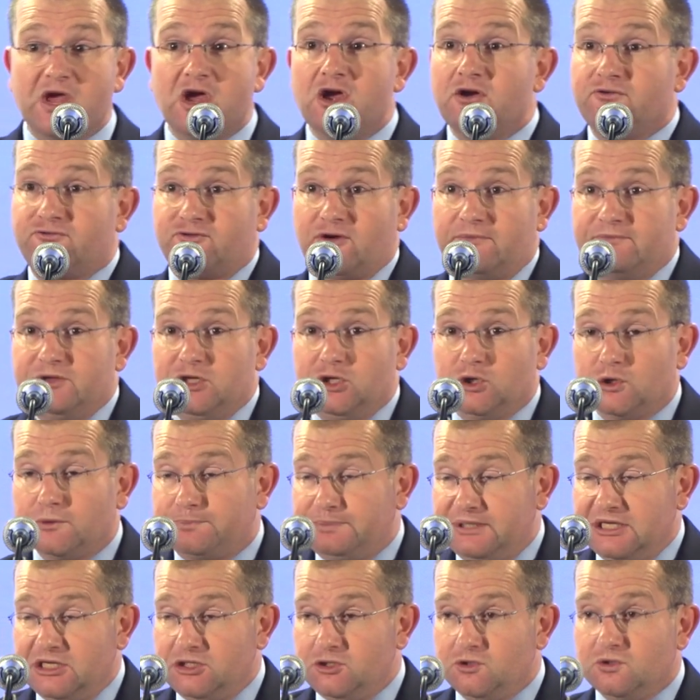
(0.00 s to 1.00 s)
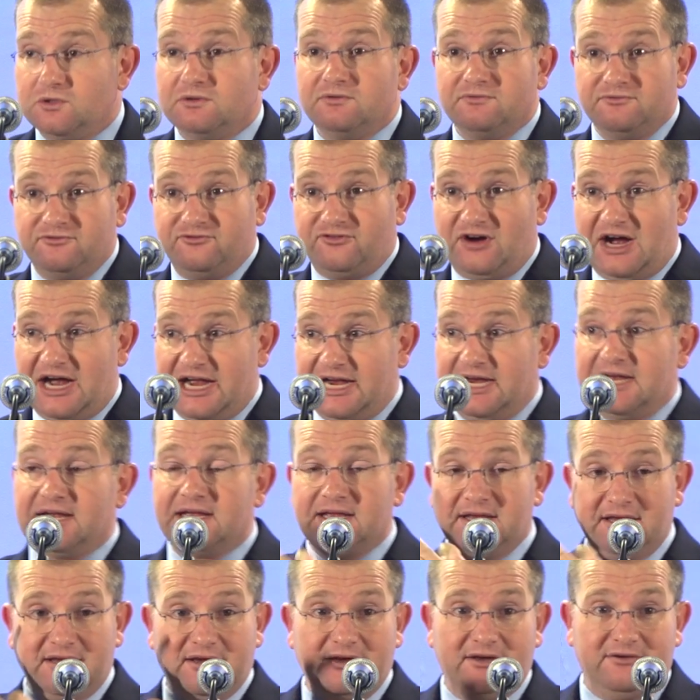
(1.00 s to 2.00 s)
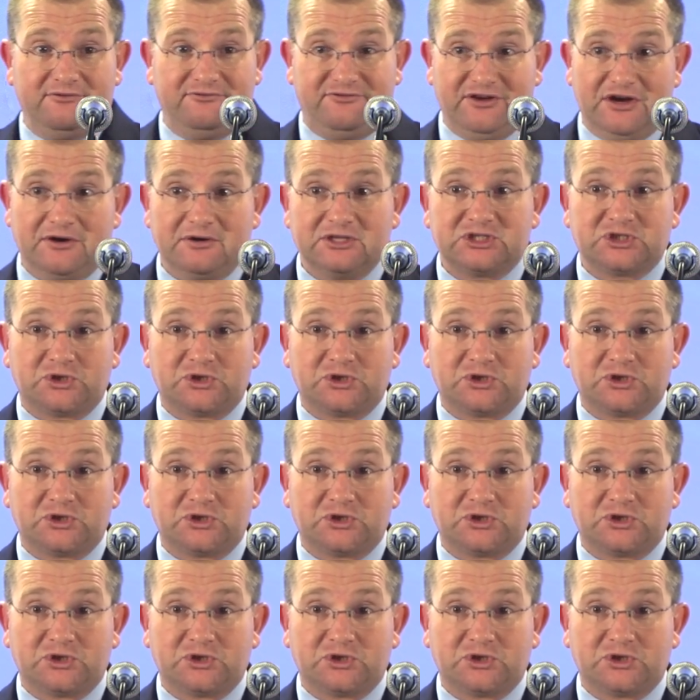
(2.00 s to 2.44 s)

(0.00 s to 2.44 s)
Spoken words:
from the European Union via various